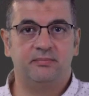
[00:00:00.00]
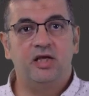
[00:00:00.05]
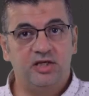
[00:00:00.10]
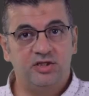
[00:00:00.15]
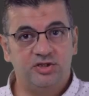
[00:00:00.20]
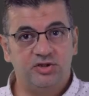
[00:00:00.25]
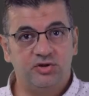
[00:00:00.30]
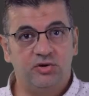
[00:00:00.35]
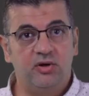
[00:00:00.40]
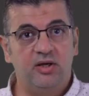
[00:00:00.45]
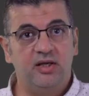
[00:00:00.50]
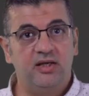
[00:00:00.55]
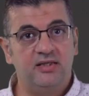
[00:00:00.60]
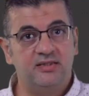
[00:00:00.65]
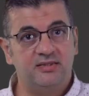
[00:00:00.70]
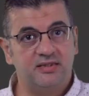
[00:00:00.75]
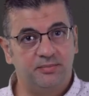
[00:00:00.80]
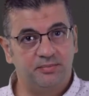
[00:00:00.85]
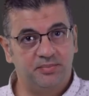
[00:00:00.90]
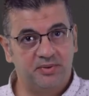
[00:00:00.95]
enjoying
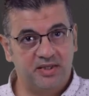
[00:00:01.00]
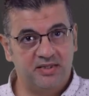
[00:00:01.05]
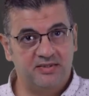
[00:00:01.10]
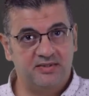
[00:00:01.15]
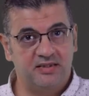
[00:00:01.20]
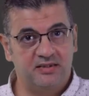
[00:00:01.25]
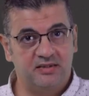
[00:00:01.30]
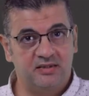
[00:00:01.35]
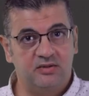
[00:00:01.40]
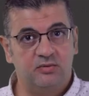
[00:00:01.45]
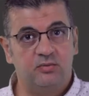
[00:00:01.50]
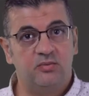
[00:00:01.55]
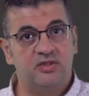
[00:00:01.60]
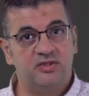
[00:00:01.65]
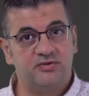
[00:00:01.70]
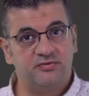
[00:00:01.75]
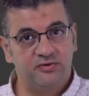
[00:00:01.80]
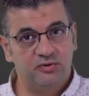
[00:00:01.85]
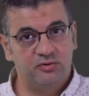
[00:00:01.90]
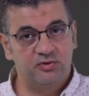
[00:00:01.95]
the present
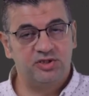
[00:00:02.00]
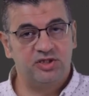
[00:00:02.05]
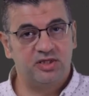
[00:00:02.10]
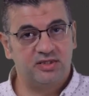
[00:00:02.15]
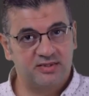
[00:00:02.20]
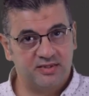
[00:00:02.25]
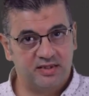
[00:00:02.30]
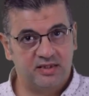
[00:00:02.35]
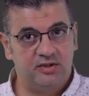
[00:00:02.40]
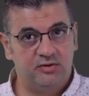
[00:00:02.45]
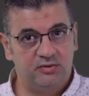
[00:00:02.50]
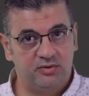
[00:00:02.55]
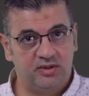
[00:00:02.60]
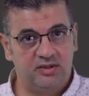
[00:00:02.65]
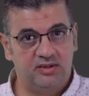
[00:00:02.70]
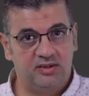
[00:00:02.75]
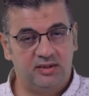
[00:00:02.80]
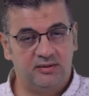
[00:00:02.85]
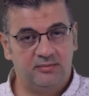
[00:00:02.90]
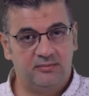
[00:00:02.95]
with future
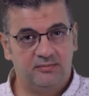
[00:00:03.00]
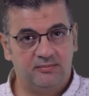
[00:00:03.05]
security.